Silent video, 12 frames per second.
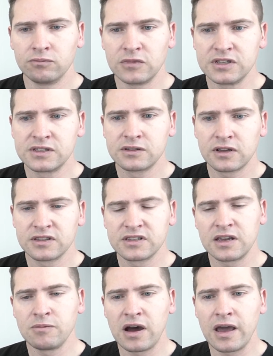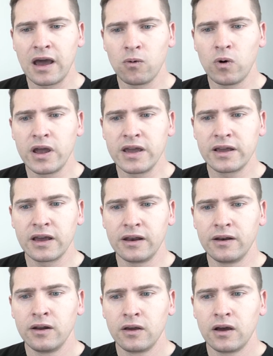is semi-awake
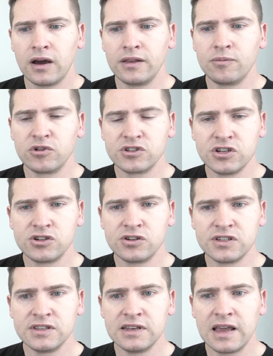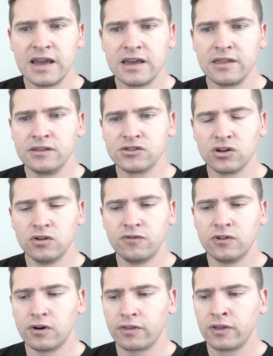and the procedure is delayed and so
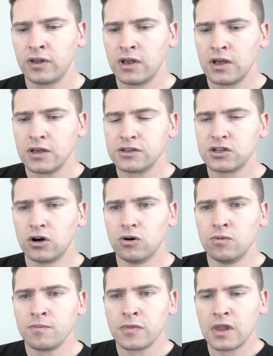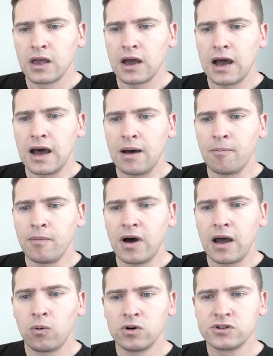forth. So
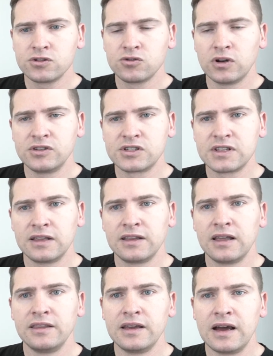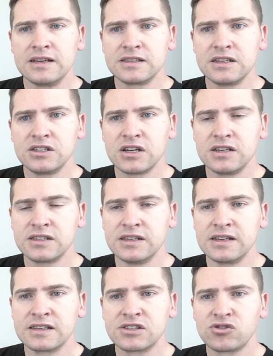I want you to understand that the anesthesia is
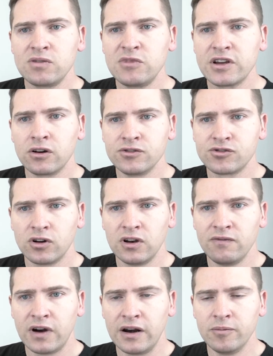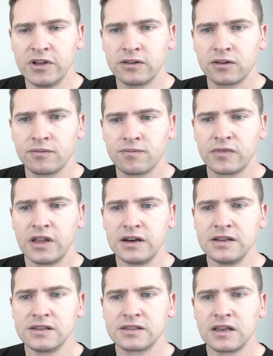an extremely controlled environment that
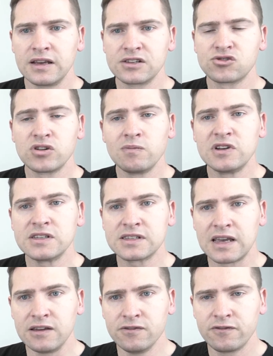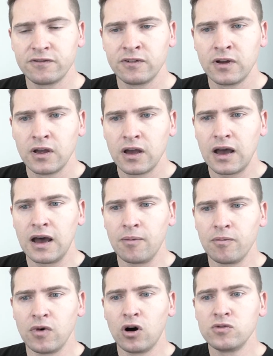is extremely safe.
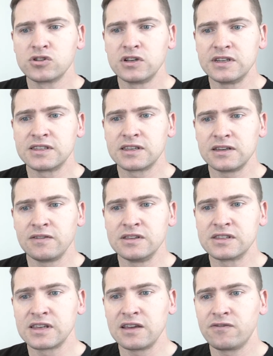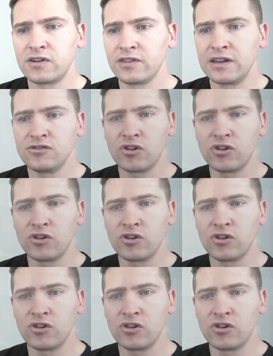Obviously, it's even safer than